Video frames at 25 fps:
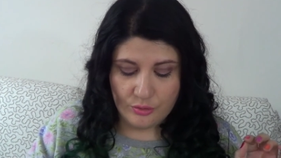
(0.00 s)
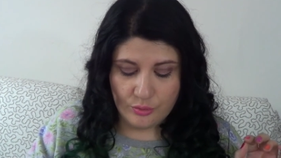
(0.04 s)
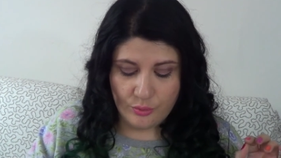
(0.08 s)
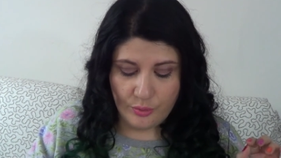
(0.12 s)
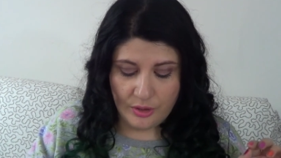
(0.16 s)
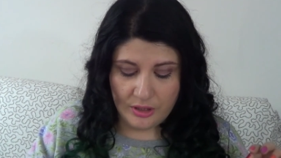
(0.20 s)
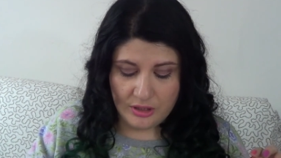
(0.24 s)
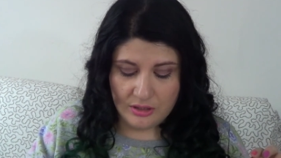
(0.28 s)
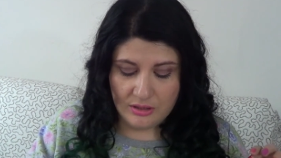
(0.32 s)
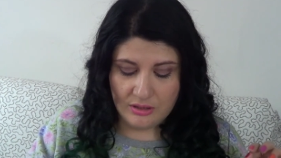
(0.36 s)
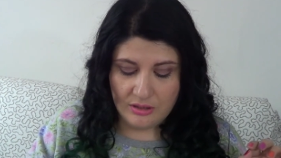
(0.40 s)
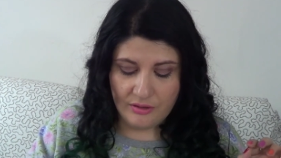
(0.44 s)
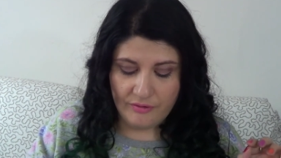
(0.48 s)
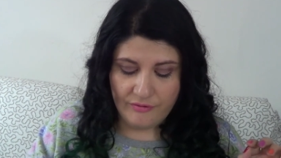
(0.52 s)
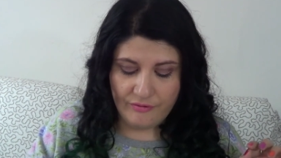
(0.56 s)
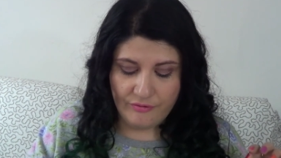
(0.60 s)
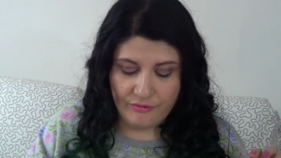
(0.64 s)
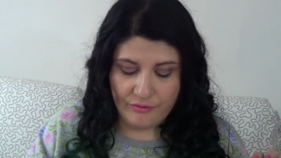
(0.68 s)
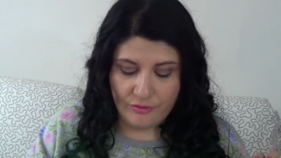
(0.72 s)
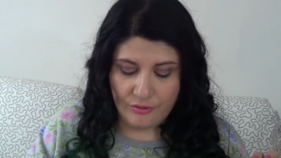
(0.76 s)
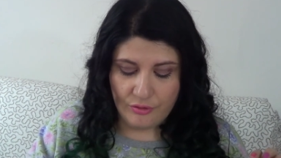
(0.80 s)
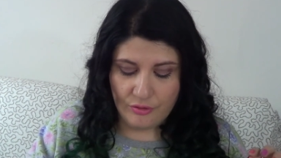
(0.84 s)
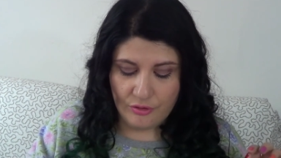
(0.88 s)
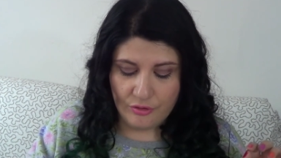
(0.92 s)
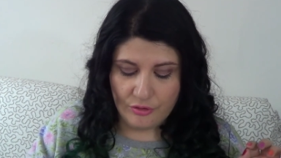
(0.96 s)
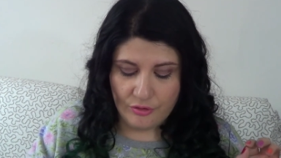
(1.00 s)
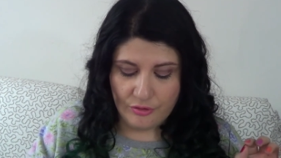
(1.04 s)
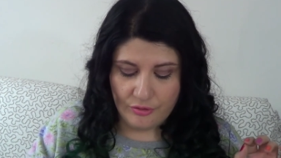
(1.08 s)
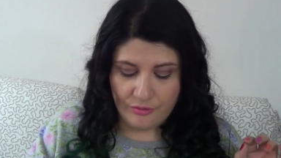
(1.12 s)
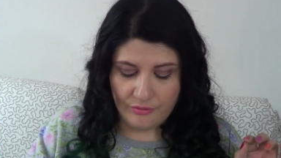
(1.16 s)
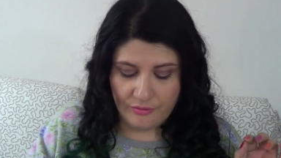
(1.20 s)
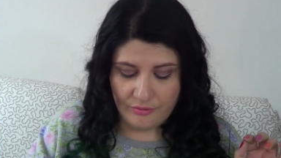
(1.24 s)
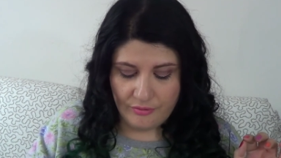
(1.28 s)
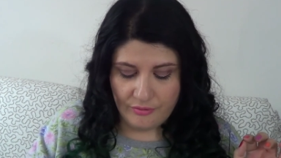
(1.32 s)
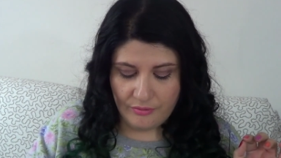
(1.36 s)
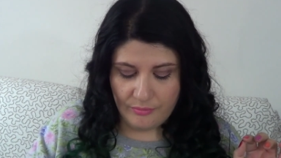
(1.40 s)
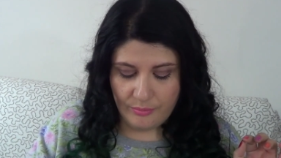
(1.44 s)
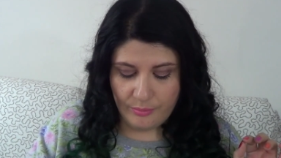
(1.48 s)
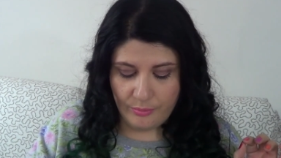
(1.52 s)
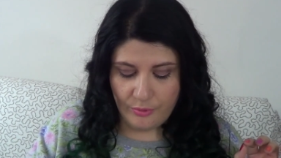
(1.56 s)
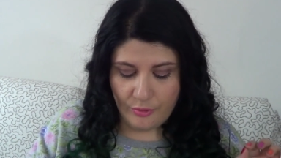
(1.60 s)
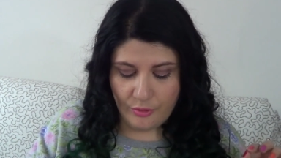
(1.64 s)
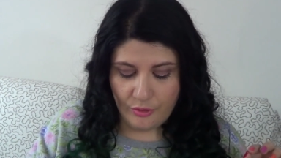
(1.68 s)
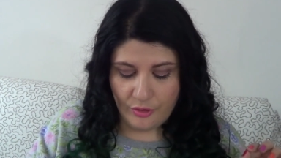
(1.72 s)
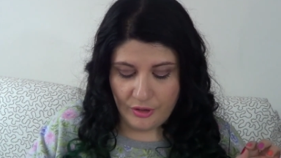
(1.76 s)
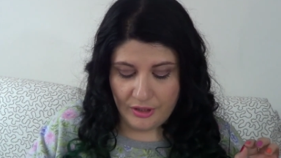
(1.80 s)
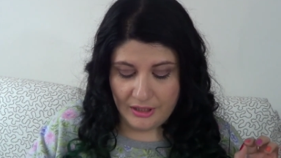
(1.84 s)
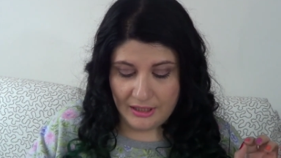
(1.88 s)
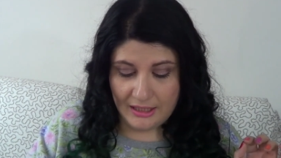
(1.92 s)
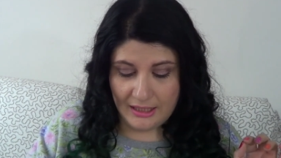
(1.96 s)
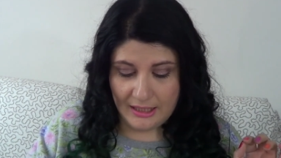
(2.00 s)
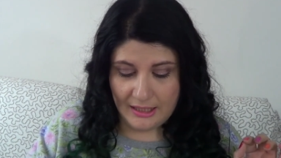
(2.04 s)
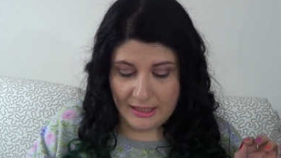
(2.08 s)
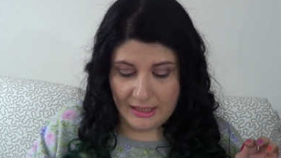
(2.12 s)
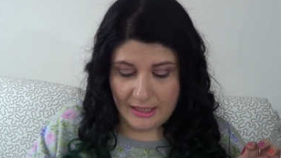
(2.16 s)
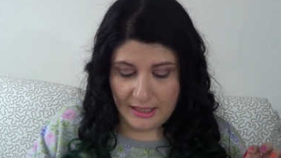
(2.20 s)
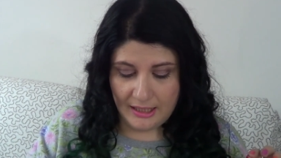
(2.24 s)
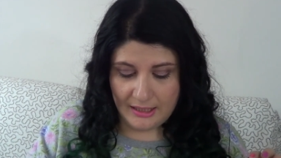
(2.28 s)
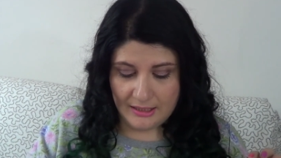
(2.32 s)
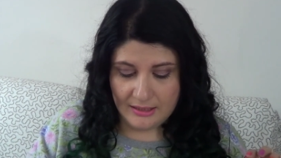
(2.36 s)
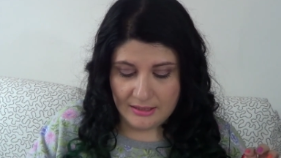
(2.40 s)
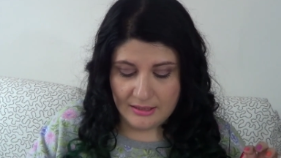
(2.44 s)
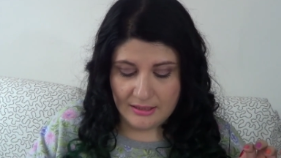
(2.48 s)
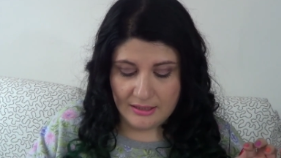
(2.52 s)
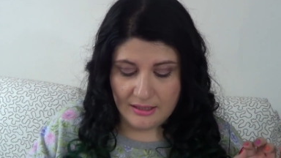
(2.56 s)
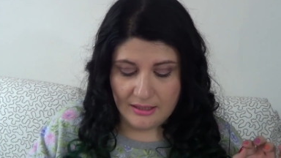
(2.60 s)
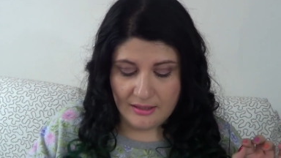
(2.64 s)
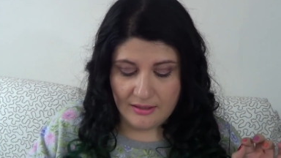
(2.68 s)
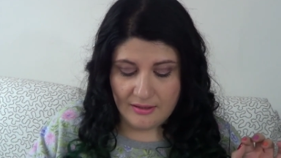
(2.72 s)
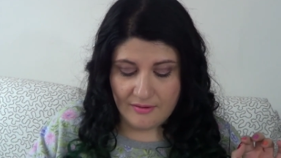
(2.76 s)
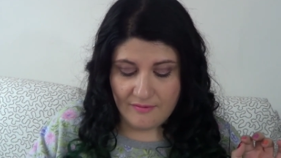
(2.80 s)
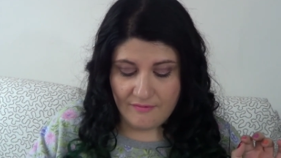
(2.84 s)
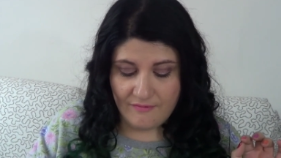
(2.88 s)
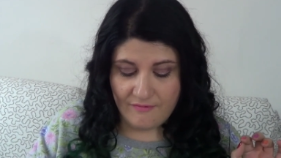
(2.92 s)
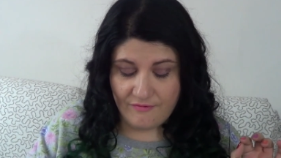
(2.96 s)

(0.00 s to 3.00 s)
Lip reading: 24.90